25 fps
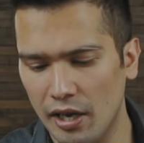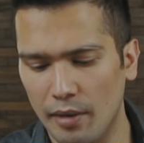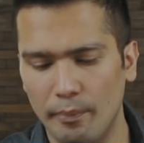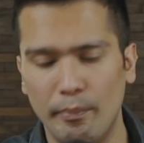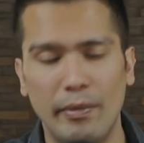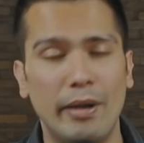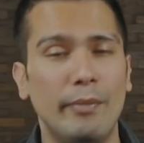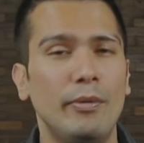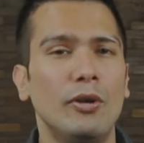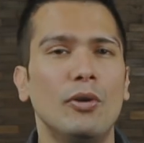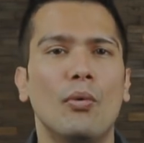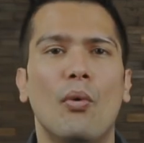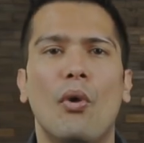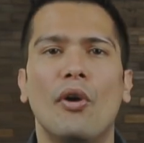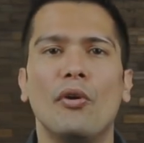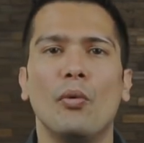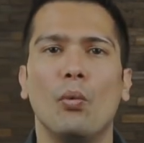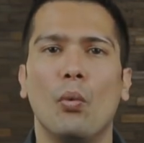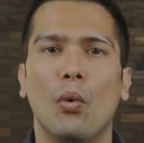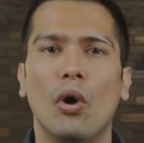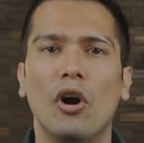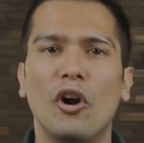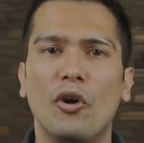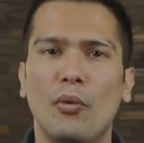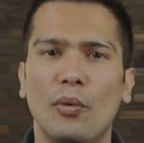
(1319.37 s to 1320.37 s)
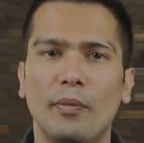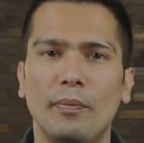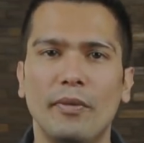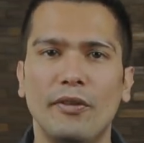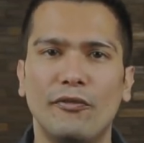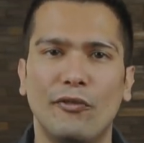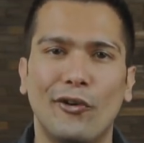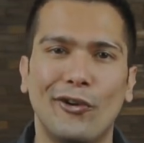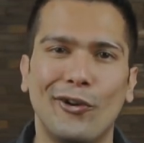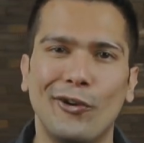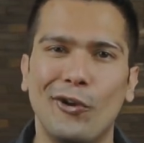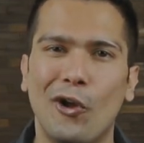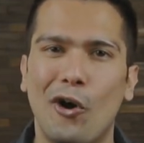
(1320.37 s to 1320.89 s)
maybe you want to work with me
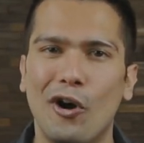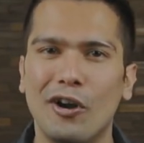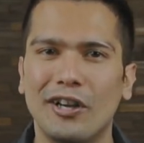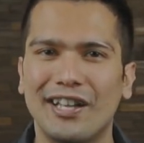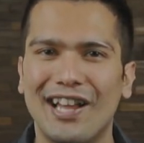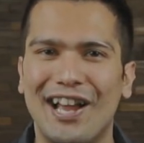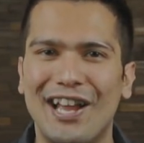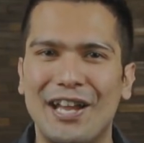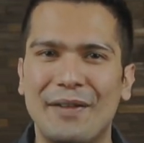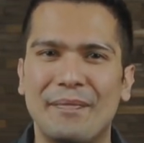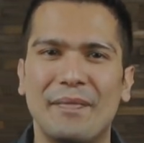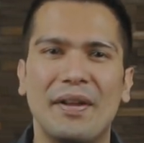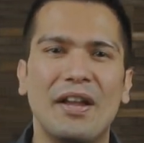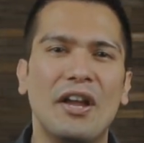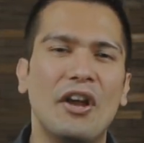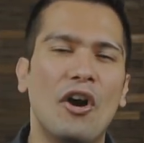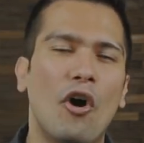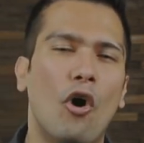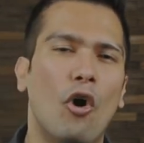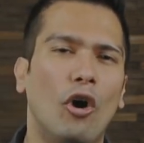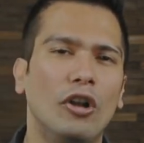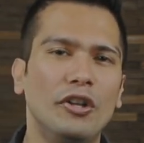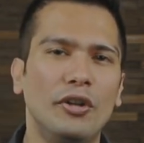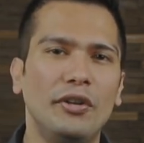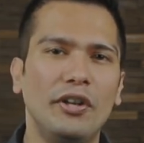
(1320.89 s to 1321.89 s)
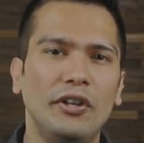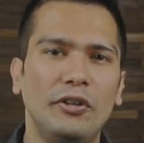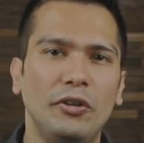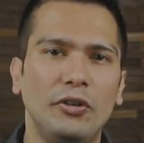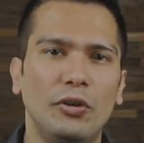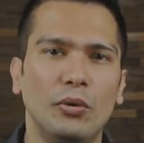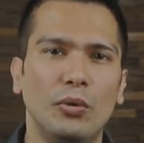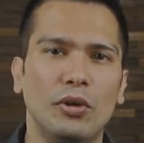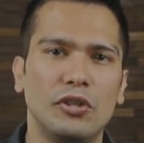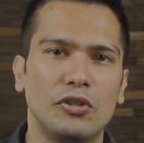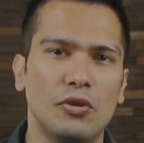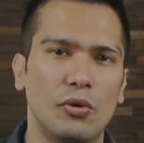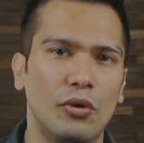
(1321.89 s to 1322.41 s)
for a long time, all you need to
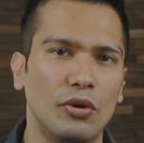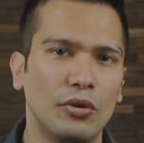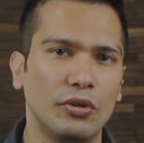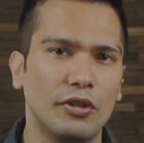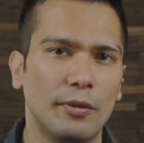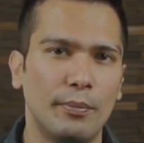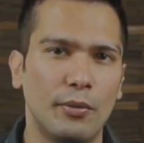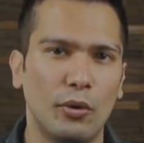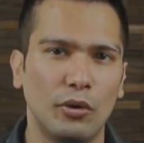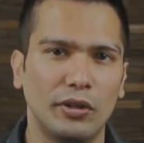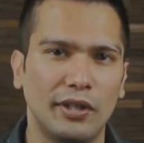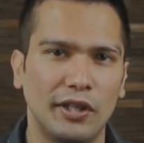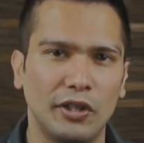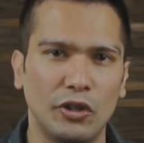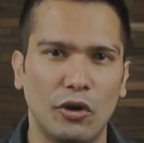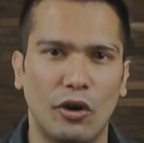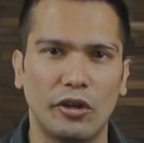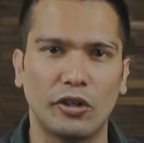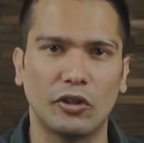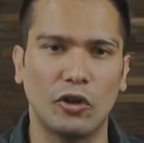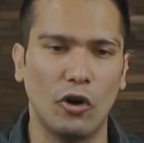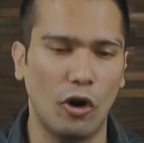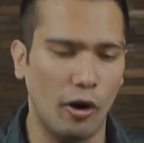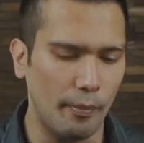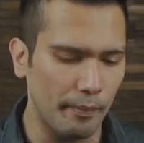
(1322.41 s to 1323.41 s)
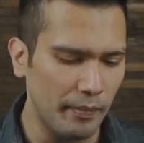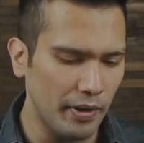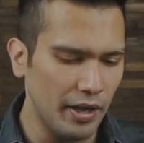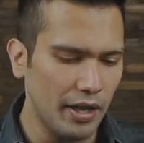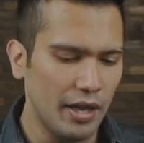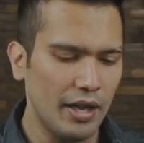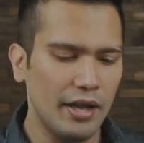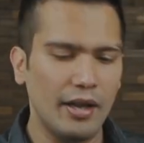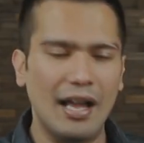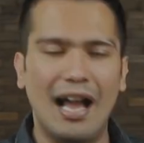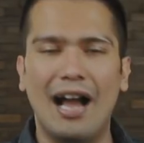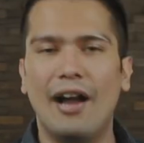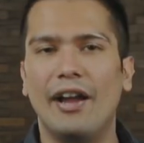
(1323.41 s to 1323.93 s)
do is go to thebrothing.com.
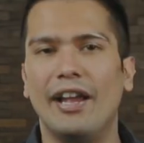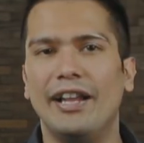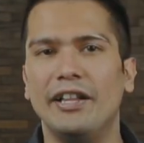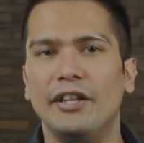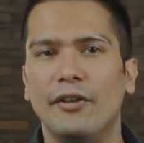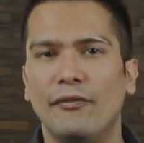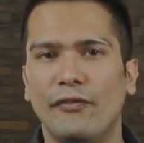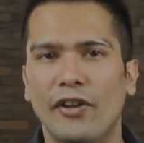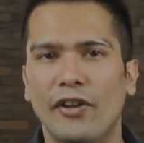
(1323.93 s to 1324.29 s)
In the